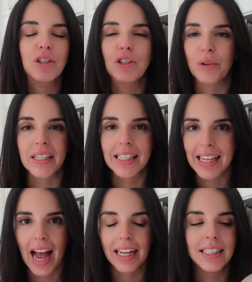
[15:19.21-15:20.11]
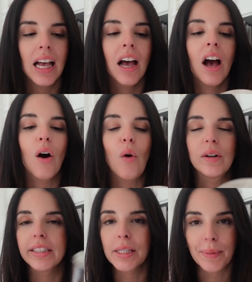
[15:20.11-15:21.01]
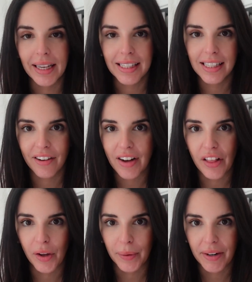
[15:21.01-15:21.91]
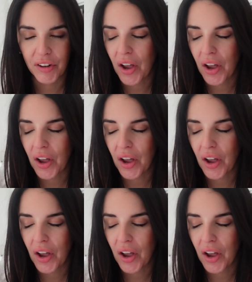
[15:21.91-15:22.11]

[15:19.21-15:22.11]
storing snacks or displaying stuff out there whenever you